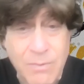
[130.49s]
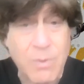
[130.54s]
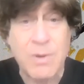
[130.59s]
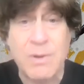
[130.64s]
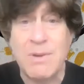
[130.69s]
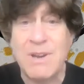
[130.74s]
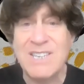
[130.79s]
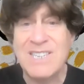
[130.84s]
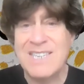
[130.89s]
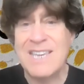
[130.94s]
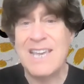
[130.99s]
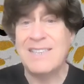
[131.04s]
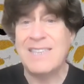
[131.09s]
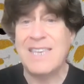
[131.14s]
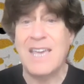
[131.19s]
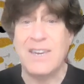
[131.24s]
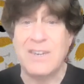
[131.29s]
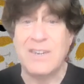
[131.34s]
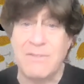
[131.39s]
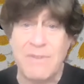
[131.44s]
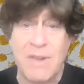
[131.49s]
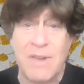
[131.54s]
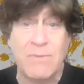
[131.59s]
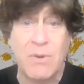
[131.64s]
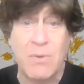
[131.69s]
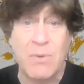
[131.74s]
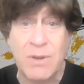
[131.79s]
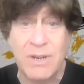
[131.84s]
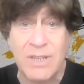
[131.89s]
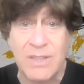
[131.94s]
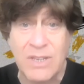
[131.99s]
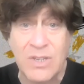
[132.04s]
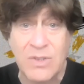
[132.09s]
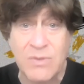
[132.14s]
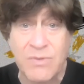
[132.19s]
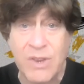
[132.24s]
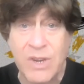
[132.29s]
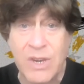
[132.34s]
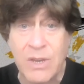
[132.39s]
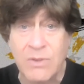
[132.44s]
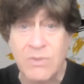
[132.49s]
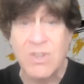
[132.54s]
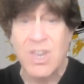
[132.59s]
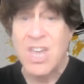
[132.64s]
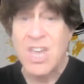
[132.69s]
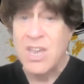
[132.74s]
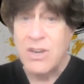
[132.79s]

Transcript: What do I say at the end of every one of these videos?